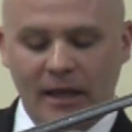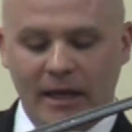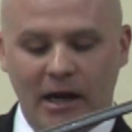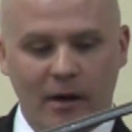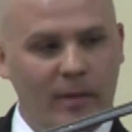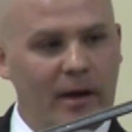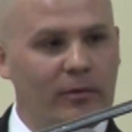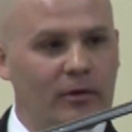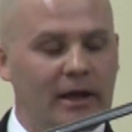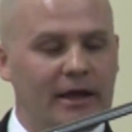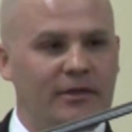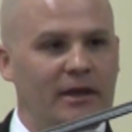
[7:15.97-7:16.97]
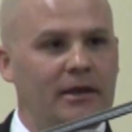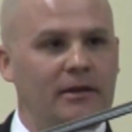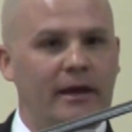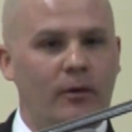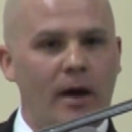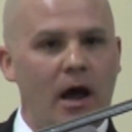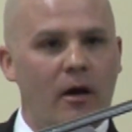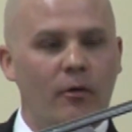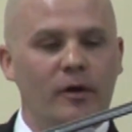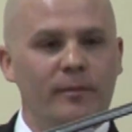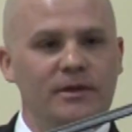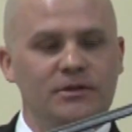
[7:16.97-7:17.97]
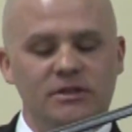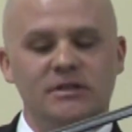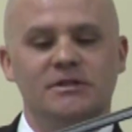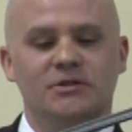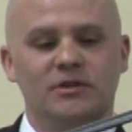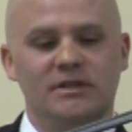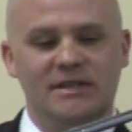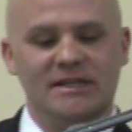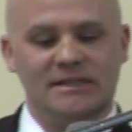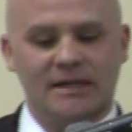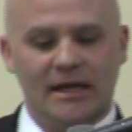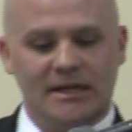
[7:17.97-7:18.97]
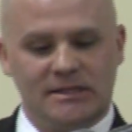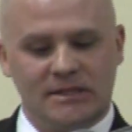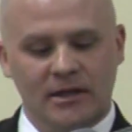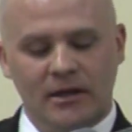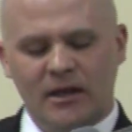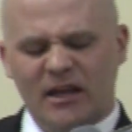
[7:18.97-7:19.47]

And I remember thinking wow, I want to be just as good as these guys.